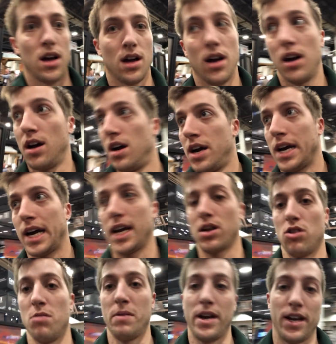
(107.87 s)
I gotta
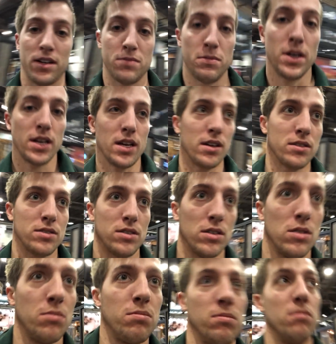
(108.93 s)
go to my next meeting,
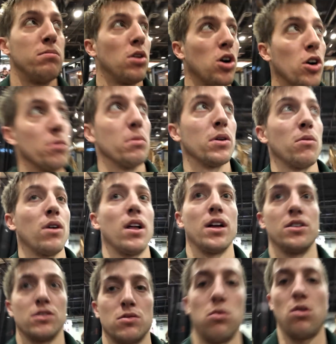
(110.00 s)
so pardon me while
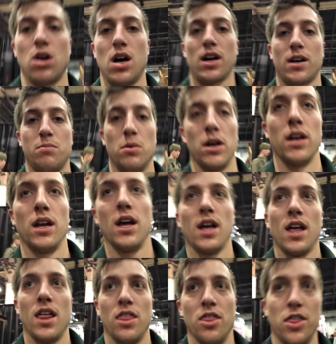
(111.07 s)
I just walk, but
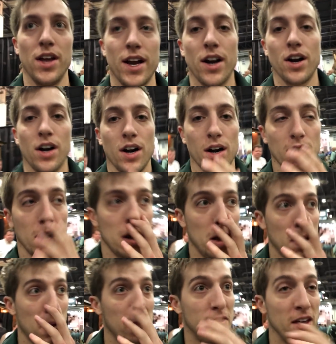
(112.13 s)
they
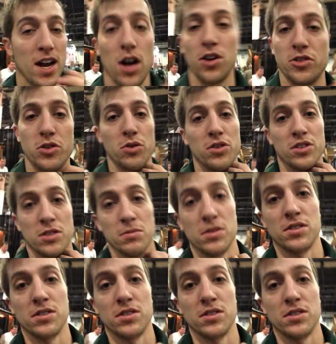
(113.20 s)
are doing some